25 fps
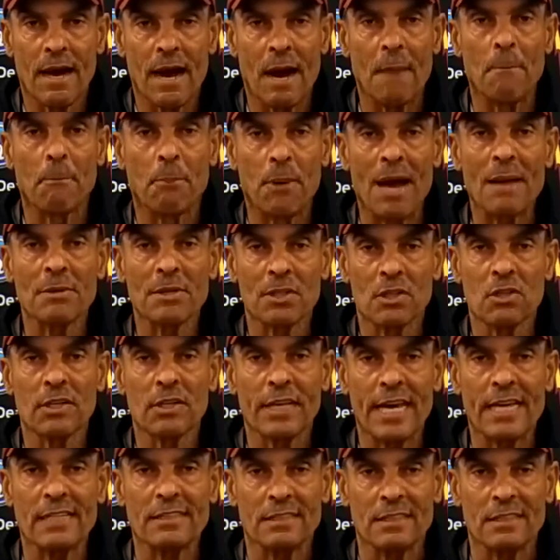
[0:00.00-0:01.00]
I'm probably going
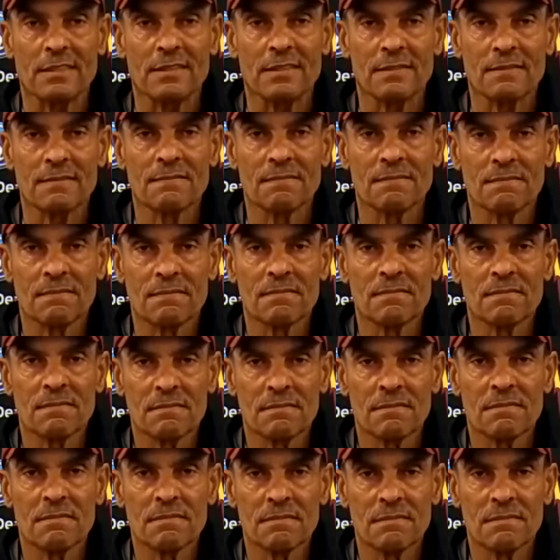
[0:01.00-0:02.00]
to catch
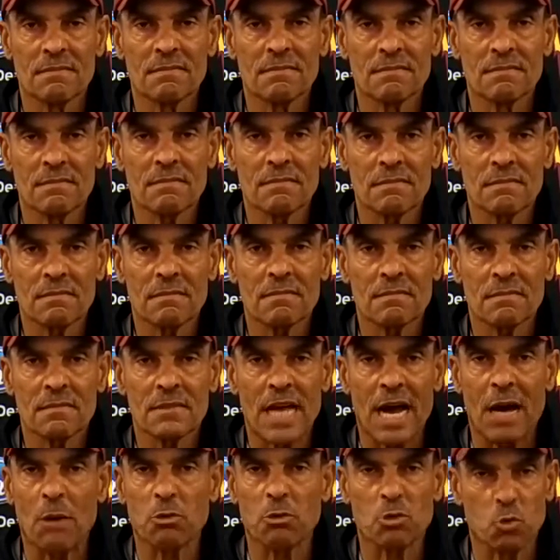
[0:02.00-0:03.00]

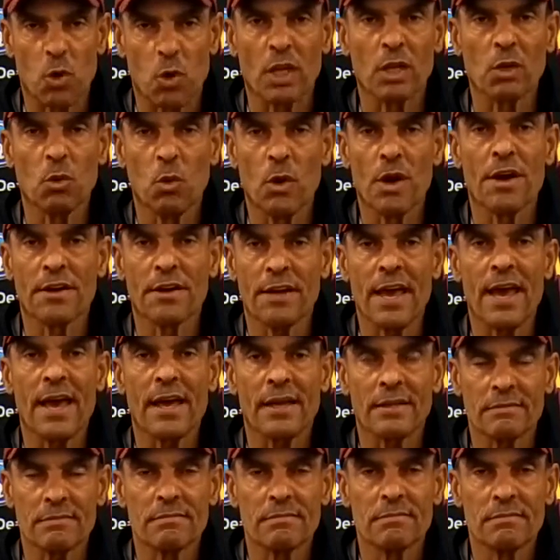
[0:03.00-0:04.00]
you. I was well aware of that.
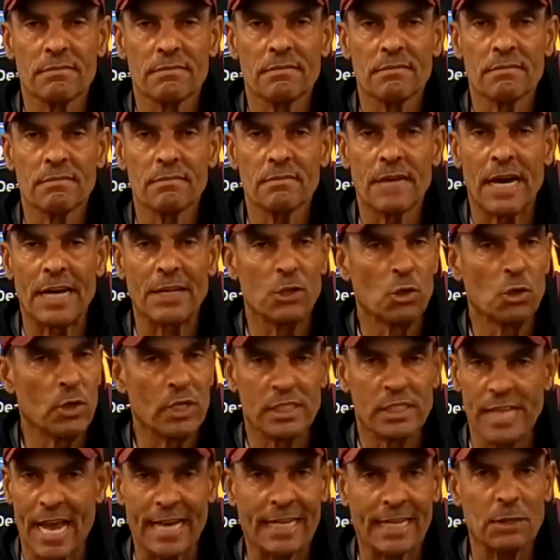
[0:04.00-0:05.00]
I knew
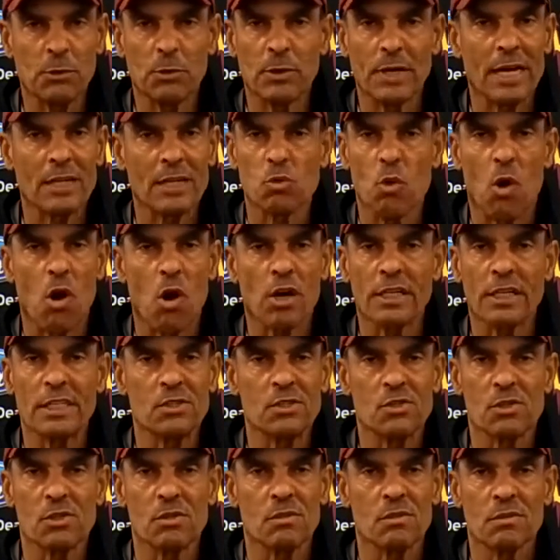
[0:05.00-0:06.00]
exactly what I was walking
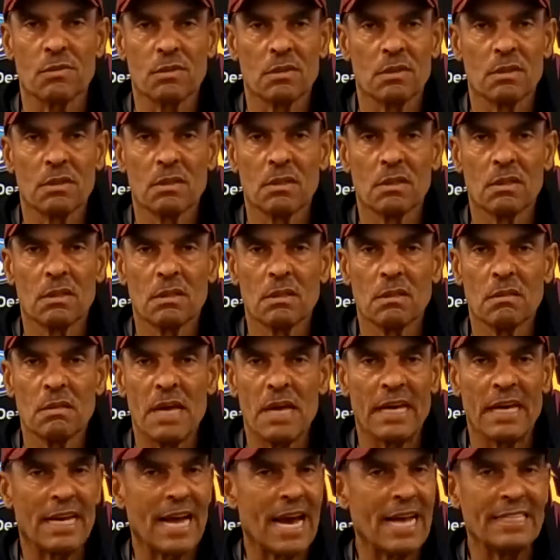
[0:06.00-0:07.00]
into.
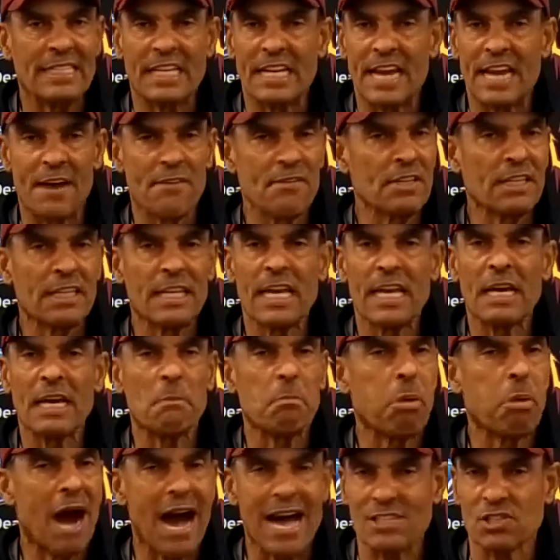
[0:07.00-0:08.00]
And I did
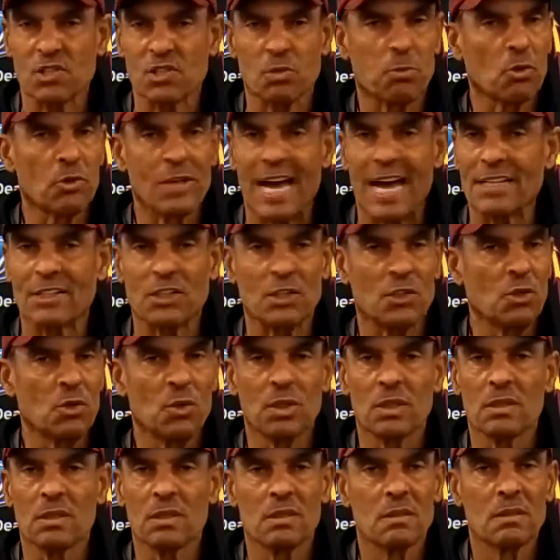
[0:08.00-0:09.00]
everything possible not to
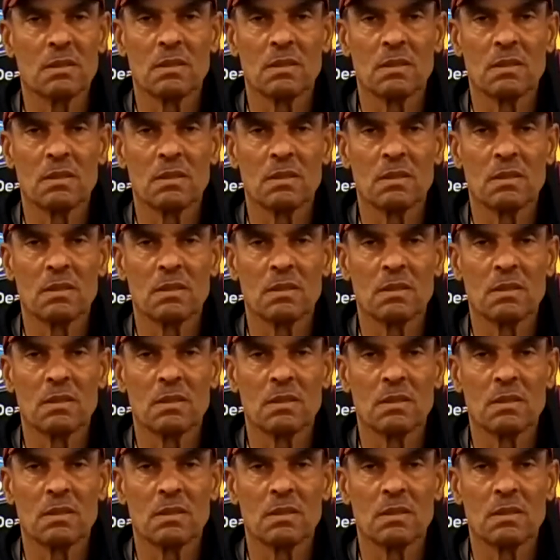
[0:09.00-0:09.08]
do it.